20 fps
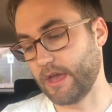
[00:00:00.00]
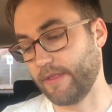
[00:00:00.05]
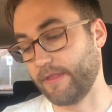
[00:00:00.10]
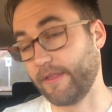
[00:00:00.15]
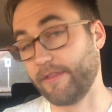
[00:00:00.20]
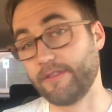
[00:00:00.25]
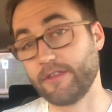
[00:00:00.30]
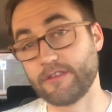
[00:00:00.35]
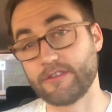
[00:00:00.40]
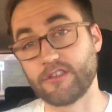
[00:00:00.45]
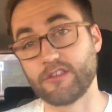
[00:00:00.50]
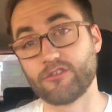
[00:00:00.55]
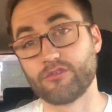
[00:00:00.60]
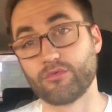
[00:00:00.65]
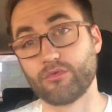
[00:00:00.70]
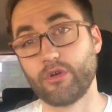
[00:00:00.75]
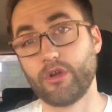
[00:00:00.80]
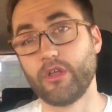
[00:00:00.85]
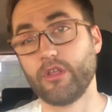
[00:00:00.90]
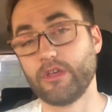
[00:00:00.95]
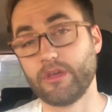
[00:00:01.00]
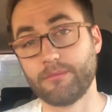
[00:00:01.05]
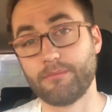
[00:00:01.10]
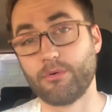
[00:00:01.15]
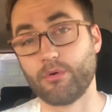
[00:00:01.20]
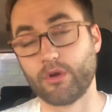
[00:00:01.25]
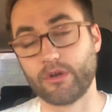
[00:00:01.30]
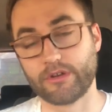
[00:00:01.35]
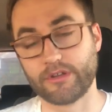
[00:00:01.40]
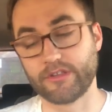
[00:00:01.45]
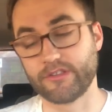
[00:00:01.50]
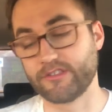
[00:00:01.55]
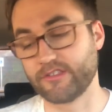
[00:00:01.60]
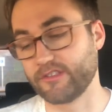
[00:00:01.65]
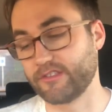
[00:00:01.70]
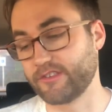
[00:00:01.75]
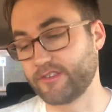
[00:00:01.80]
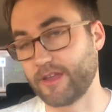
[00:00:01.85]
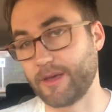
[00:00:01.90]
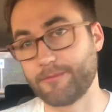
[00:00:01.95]
and then this is really important because
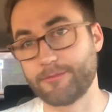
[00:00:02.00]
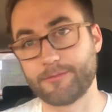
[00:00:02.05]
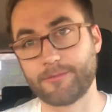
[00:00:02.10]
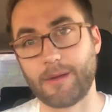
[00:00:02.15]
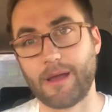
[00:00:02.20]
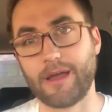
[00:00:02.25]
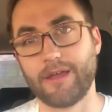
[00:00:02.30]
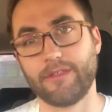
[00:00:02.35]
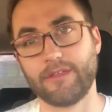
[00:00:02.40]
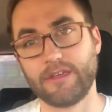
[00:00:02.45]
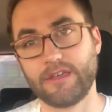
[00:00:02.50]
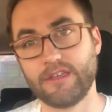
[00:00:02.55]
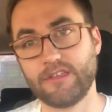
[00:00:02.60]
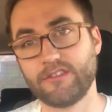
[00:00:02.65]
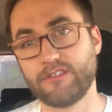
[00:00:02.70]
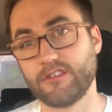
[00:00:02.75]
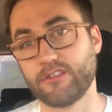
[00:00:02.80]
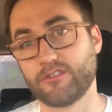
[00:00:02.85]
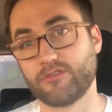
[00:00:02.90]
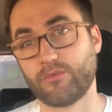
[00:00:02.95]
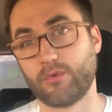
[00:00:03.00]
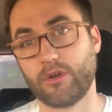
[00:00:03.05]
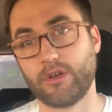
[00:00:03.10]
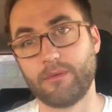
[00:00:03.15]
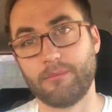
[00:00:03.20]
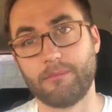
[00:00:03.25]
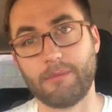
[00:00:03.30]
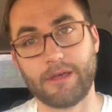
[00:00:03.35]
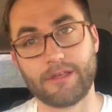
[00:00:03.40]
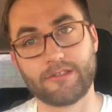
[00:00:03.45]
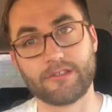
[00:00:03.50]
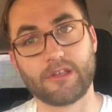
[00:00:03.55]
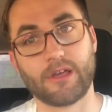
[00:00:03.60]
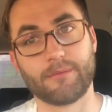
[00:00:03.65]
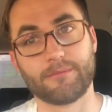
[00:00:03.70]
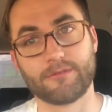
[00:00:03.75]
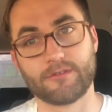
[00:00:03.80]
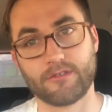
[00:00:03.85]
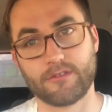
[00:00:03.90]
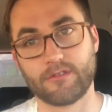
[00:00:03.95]
this step's probably the easiest one to mess
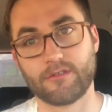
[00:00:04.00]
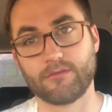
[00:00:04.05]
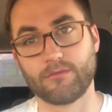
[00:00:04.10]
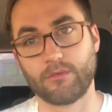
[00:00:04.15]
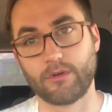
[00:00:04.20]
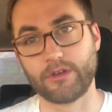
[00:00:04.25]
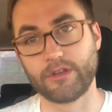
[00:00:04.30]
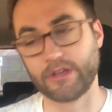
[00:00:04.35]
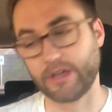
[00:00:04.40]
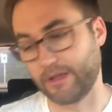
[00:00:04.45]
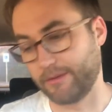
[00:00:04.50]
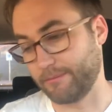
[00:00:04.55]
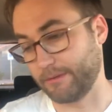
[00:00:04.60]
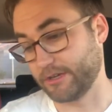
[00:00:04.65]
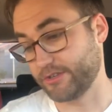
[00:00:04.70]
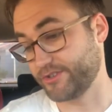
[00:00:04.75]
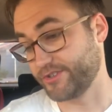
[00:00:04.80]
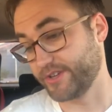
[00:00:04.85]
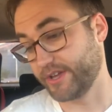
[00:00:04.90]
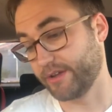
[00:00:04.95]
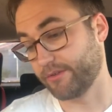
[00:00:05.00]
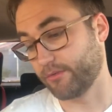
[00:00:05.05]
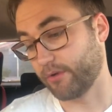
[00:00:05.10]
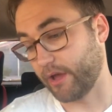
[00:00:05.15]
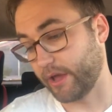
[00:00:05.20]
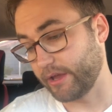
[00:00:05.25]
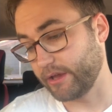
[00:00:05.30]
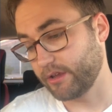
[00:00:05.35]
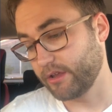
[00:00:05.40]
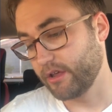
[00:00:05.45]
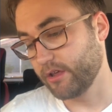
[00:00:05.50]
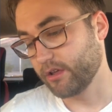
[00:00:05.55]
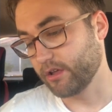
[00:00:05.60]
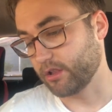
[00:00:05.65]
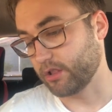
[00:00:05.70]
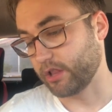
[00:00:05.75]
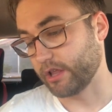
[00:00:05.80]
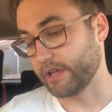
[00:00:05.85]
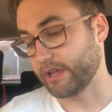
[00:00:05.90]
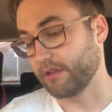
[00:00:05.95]
up, so this is the one you gotta make sure you get right.
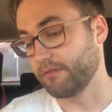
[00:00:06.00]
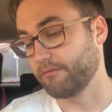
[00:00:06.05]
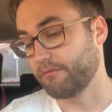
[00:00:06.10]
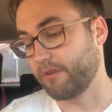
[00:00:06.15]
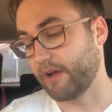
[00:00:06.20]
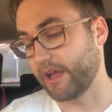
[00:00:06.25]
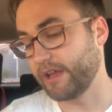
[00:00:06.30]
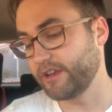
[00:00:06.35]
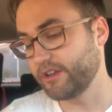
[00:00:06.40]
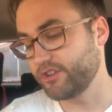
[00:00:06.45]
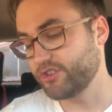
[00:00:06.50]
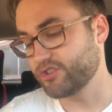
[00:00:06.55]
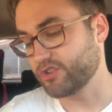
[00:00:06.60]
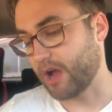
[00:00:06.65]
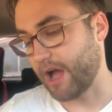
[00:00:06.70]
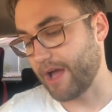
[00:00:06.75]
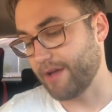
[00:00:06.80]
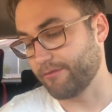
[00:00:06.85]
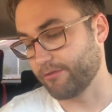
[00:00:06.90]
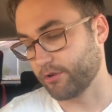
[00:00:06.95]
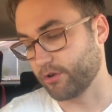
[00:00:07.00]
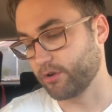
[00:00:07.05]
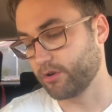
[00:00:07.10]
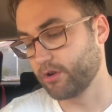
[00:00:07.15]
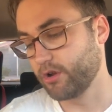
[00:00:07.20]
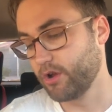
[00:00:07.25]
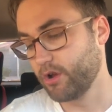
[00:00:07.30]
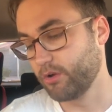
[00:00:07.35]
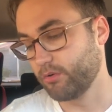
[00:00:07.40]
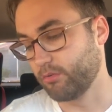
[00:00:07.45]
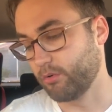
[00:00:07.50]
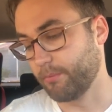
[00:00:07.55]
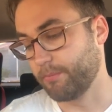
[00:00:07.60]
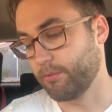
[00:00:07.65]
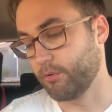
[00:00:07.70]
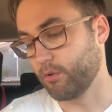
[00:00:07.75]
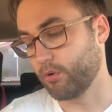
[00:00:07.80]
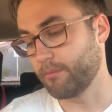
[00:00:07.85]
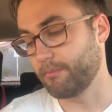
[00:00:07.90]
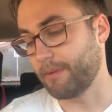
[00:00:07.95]
Click invited driver,
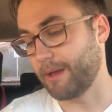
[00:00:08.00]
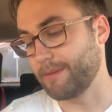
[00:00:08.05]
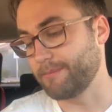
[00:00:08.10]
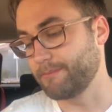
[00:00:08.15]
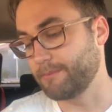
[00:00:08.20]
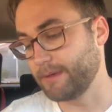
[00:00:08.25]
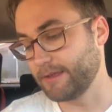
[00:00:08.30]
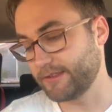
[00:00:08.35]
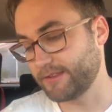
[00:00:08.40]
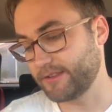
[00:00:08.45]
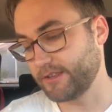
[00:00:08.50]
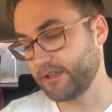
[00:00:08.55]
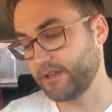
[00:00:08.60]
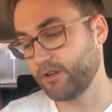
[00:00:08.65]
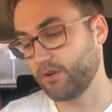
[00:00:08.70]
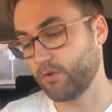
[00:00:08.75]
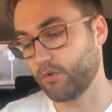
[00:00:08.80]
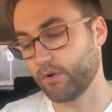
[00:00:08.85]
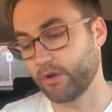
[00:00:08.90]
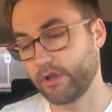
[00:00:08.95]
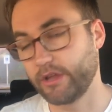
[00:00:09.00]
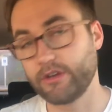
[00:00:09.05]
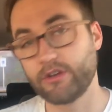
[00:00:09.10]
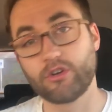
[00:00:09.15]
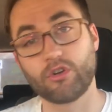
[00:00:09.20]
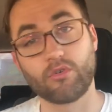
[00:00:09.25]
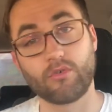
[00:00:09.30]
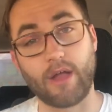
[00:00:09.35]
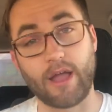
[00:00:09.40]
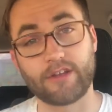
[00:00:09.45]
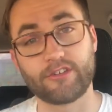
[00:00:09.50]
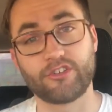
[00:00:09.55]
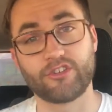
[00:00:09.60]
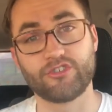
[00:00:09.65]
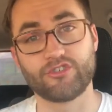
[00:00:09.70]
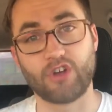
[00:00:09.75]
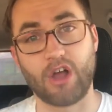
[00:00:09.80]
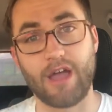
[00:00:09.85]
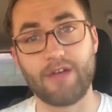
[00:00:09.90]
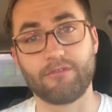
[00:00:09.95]
report my missing or
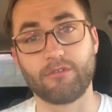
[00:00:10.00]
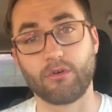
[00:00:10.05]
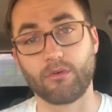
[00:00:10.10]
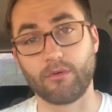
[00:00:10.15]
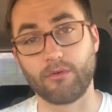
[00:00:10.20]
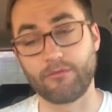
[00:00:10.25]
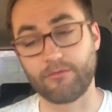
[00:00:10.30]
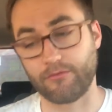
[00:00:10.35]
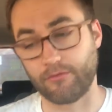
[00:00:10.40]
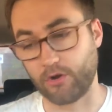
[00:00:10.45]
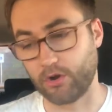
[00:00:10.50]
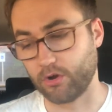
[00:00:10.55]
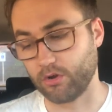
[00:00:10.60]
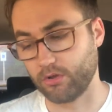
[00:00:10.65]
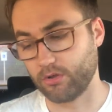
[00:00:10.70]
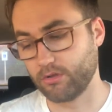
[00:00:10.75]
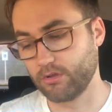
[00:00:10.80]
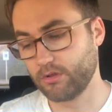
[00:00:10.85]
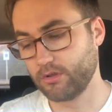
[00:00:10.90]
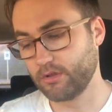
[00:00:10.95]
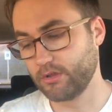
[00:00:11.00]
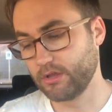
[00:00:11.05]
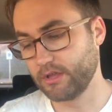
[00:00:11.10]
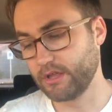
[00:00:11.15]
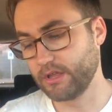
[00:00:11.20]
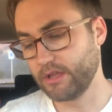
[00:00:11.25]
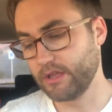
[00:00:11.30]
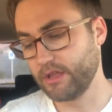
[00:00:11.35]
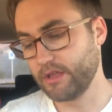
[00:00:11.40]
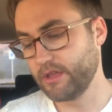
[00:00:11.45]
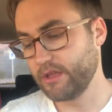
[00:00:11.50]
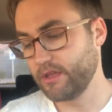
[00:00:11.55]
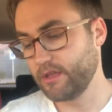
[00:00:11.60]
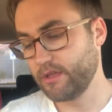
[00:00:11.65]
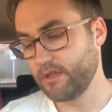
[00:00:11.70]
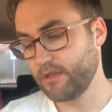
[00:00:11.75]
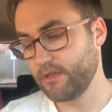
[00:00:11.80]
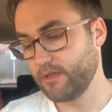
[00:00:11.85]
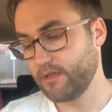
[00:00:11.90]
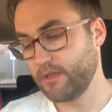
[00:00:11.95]
incorrect driver referral,
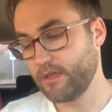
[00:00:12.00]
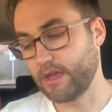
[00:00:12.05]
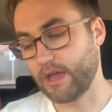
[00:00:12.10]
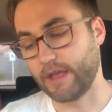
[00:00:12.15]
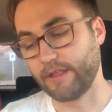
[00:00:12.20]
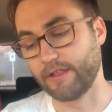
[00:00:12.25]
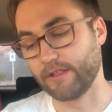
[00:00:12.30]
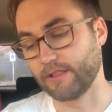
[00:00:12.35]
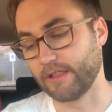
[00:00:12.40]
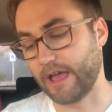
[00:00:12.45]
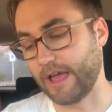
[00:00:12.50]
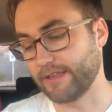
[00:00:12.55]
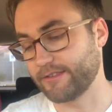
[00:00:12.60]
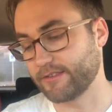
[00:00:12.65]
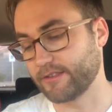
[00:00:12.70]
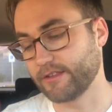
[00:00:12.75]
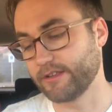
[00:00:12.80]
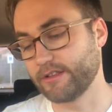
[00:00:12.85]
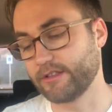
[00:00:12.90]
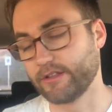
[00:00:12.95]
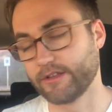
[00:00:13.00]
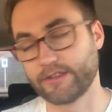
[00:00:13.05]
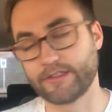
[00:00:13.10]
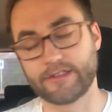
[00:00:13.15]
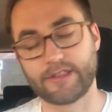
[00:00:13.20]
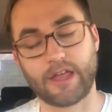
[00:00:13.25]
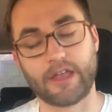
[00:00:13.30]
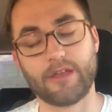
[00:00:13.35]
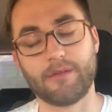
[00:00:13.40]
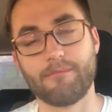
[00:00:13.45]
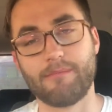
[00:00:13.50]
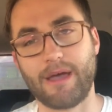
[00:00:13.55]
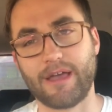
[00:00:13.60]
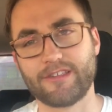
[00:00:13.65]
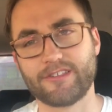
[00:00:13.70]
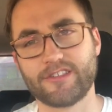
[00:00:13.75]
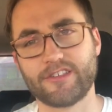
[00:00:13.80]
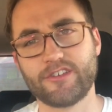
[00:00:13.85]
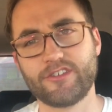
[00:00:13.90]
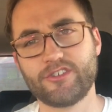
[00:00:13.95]
and then lastly click send a
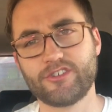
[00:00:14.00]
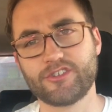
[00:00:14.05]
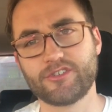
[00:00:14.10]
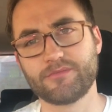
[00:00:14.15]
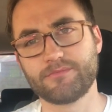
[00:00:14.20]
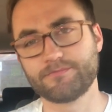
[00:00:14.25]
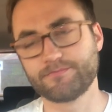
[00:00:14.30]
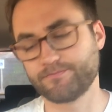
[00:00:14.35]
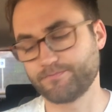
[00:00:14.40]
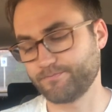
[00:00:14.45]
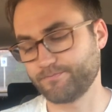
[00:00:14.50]
message.